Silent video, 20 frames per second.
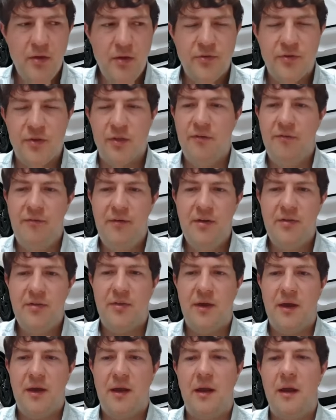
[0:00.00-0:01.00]
So the fifth
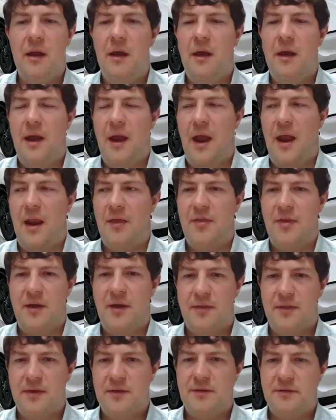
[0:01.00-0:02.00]
thing, and I
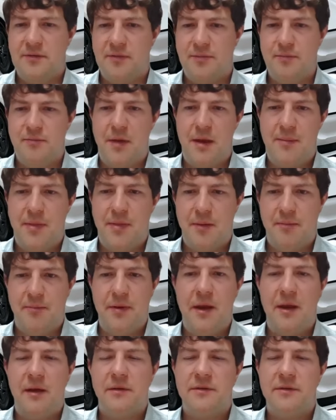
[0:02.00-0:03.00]
think this is maybe the
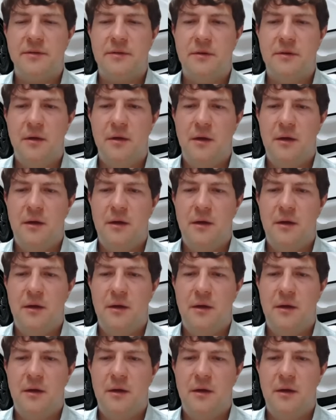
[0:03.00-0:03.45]
biggest